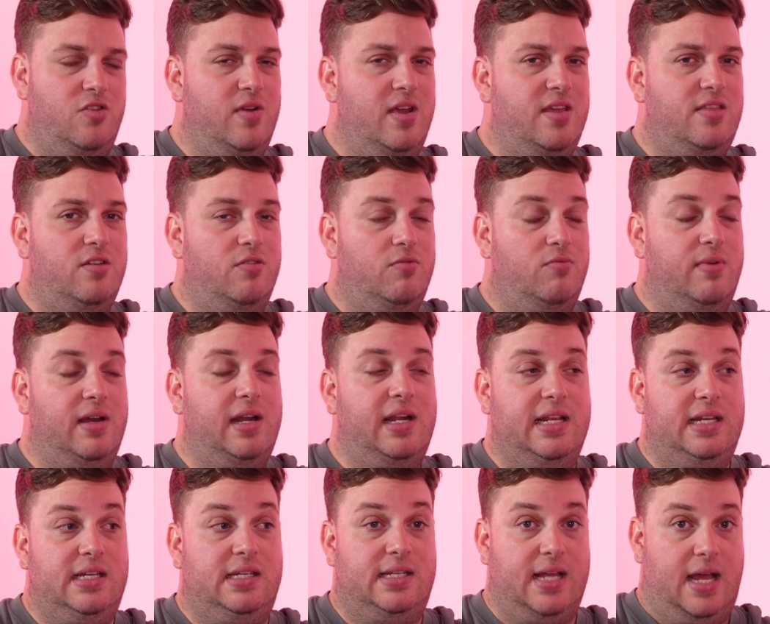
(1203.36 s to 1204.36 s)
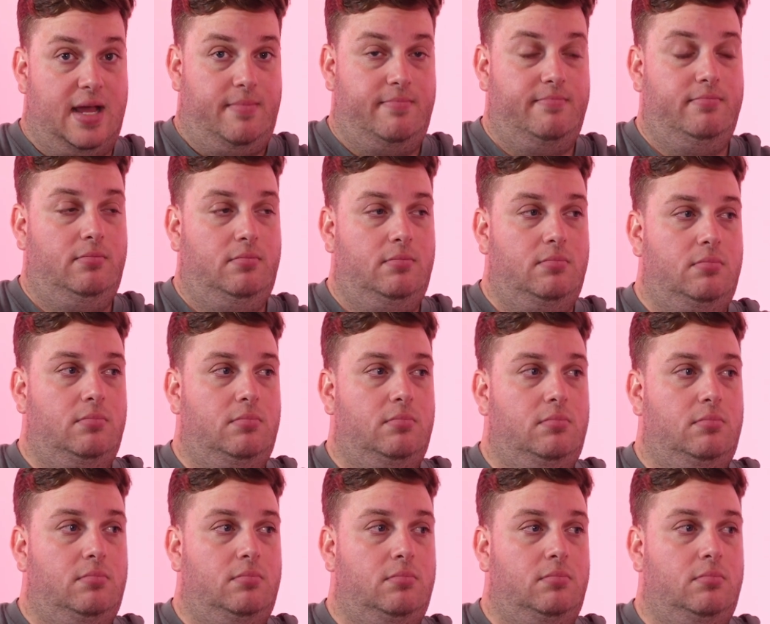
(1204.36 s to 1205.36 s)
You're either really dumb,
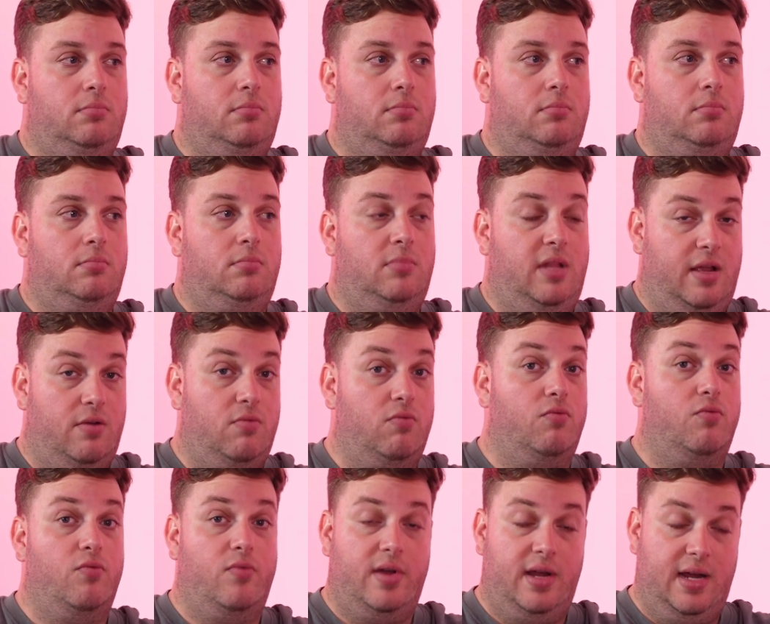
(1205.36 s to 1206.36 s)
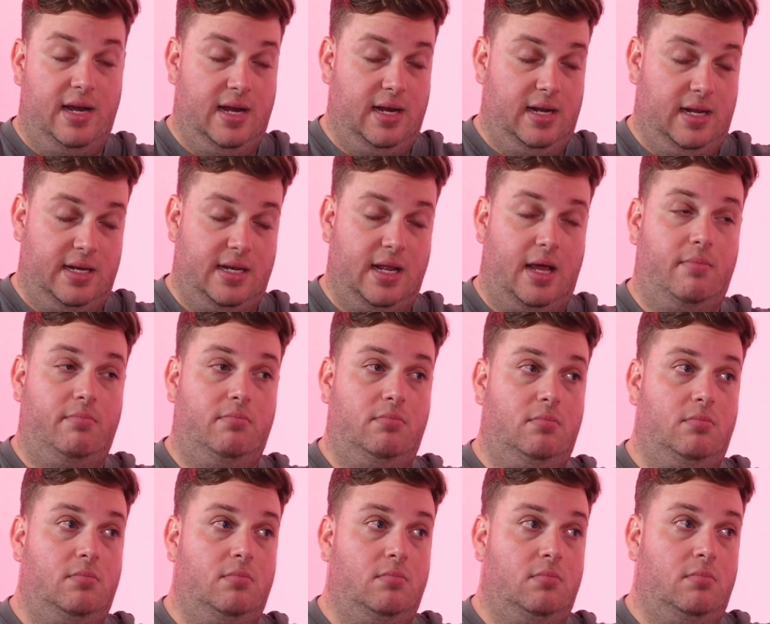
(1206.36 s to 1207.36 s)
like really dumb,
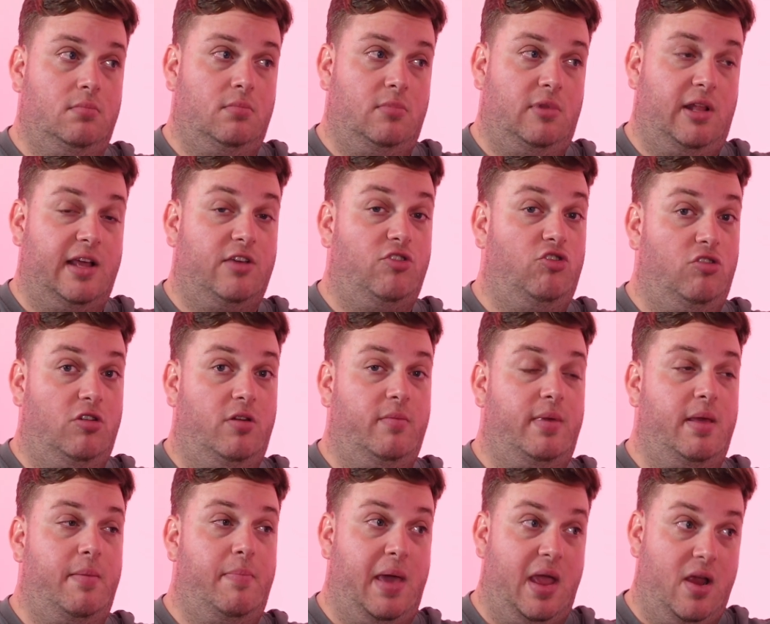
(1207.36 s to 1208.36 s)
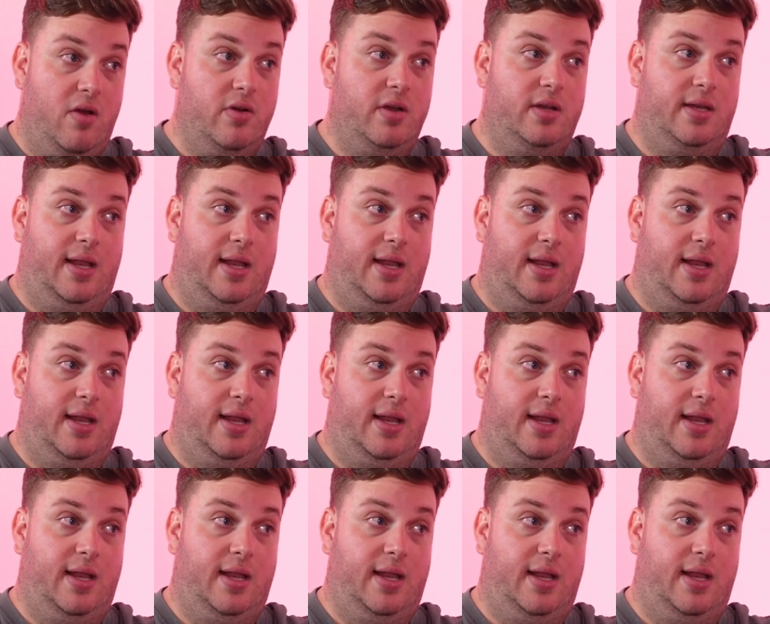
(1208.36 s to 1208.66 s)
like shouldn't be a parent